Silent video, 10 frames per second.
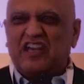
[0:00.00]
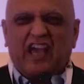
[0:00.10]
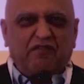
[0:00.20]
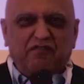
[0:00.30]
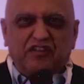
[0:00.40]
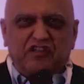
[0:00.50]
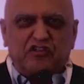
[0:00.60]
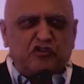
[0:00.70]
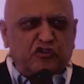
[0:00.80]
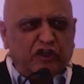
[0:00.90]
and we
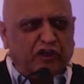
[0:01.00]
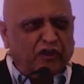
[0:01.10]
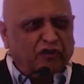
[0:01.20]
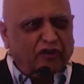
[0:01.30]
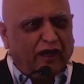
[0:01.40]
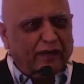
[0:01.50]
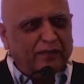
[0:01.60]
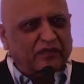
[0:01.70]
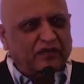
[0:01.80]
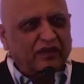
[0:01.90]
use
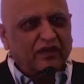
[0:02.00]
stereotypes.